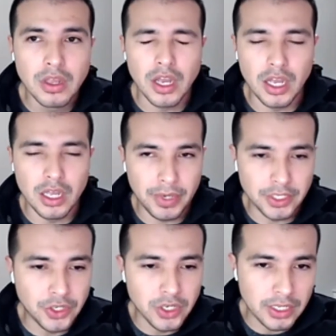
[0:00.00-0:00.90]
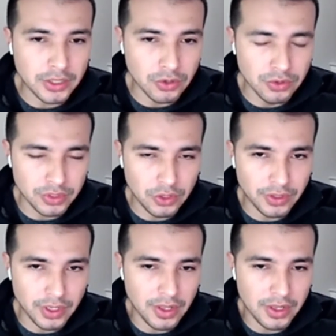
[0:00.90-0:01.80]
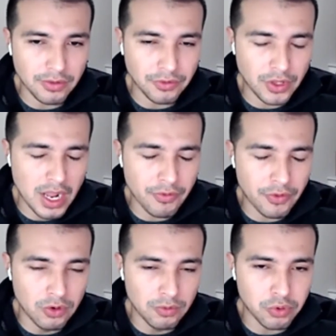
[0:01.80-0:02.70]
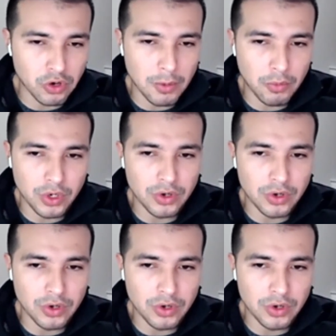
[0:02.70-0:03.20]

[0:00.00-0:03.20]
Because you can get those. You have their own program where